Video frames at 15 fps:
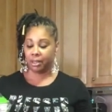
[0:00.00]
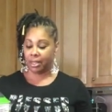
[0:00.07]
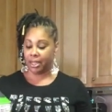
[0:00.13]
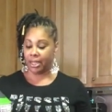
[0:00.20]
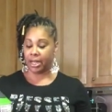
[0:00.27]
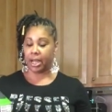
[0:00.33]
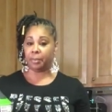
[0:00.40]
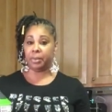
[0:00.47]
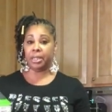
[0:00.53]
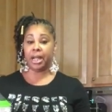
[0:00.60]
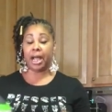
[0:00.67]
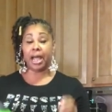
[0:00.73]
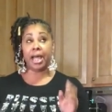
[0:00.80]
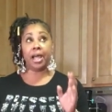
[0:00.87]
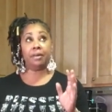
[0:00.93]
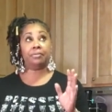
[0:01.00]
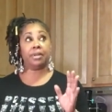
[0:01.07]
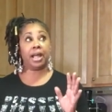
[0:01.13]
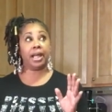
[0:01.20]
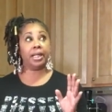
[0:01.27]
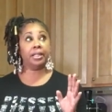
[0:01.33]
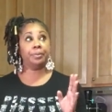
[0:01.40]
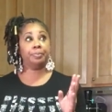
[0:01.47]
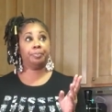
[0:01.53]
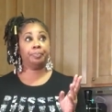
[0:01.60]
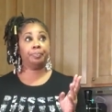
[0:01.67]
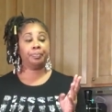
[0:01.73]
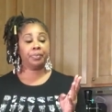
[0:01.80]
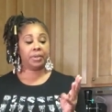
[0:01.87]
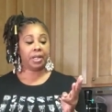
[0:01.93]
And I mean, I have like,
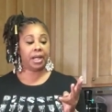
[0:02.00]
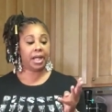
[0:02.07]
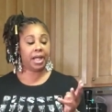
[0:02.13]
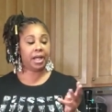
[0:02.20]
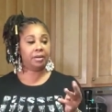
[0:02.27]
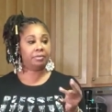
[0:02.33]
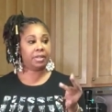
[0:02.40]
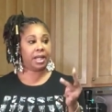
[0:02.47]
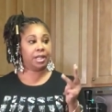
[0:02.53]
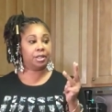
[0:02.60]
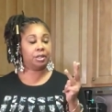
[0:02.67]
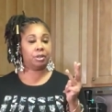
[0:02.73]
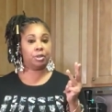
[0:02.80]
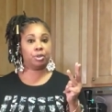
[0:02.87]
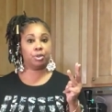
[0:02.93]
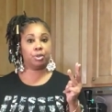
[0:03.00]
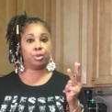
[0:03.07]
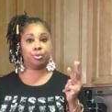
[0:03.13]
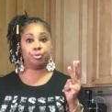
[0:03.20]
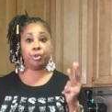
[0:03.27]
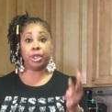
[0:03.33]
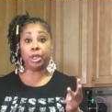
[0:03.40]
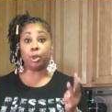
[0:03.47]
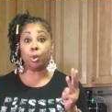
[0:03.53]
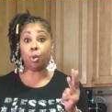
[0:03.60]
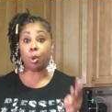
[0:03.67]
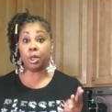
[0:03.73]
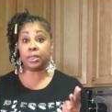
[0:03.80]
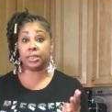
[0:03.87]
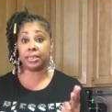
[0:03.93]
I have like three
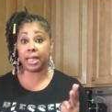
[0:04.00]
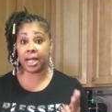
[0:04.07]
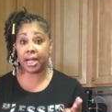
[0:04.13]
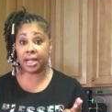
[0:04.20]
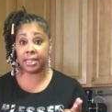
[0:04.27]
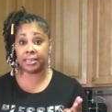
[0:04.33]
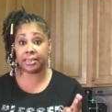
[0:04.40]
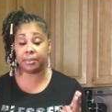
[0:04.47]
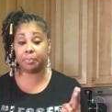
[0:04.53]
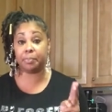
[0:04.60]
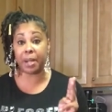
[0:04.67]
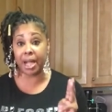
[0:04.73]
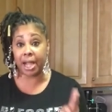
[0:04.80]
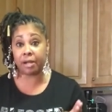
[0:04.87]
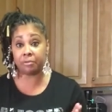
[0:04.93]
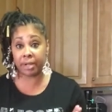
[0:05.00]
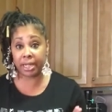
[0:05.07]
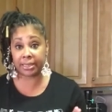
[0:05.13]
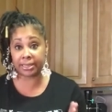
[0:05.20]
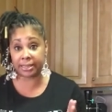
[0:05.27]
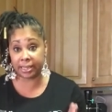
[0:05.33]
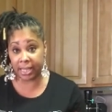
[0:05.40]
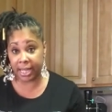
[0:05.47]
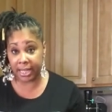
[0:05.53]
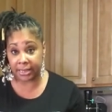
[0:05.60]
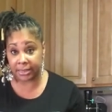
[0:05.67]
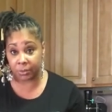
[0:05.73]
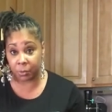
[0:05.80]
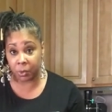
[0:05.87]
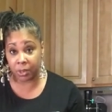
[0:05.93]
quart size Pyrex
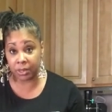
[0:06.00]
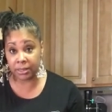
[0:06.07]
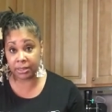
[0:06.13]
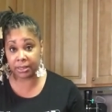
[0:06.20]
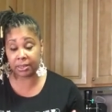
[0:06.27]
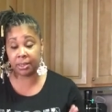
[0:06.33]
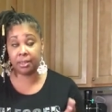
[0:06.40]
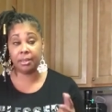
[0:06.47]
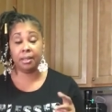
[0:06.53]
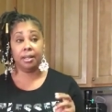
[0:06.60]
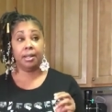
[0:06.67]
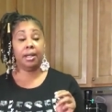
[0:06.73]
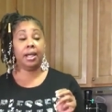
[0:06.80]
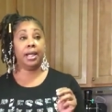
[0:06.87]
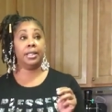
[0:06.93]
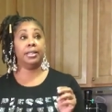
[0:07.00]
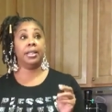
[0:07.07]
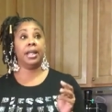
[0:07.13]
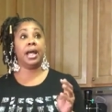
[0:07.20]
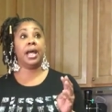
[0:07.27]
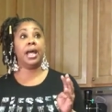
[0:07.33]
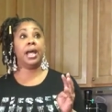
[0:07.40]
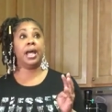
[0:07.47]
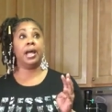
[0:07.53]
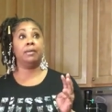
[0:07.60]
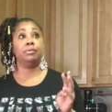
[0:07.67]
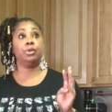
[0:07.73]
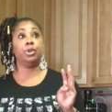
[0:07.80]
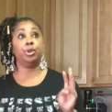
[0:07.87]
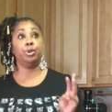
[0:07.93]
glass ones. And then I have
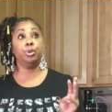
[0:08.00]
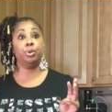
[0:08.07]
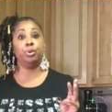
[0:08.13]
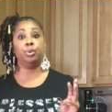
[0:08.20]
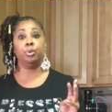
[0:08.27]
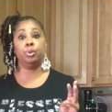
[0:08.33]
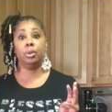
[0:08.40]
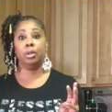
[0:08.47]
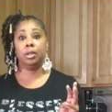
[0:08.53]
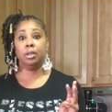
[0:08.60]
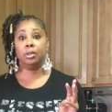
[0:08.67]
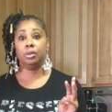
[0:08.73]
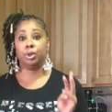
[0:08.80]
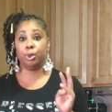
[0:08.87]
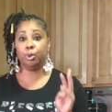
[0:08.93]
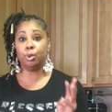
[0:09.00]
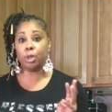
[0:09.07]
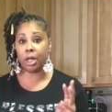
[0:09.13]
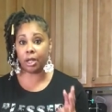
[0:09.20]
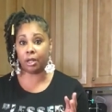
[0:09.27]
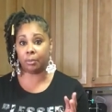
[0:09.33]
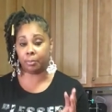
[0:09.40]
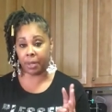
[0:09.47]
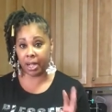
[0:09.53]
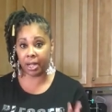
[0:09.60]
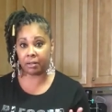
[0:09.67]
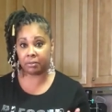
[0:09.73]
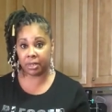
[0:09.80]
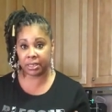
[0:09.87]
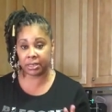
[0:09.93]
two two cup
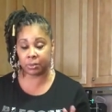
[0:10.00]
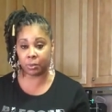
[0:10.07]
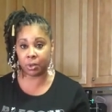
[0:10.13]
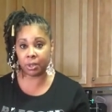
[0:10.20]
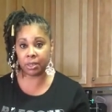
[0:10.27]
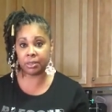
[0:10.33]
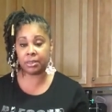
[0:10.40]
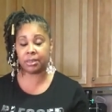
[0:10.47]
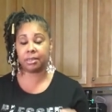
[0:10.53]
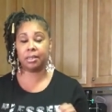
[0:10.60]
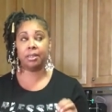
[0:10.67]
Pyrex ones.